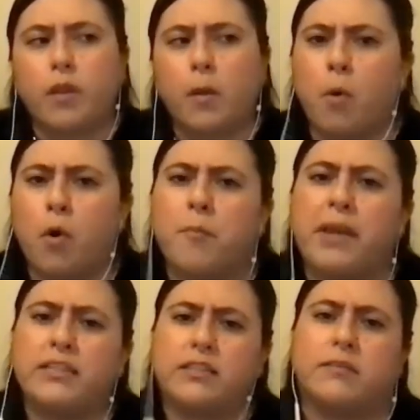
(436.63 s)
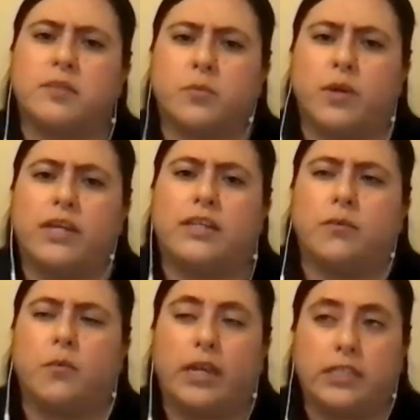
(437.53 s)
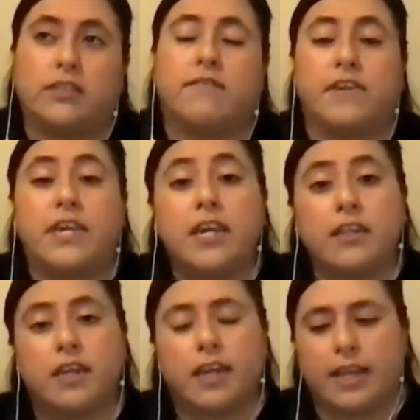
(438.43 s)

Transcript: more mainstream ways of healing.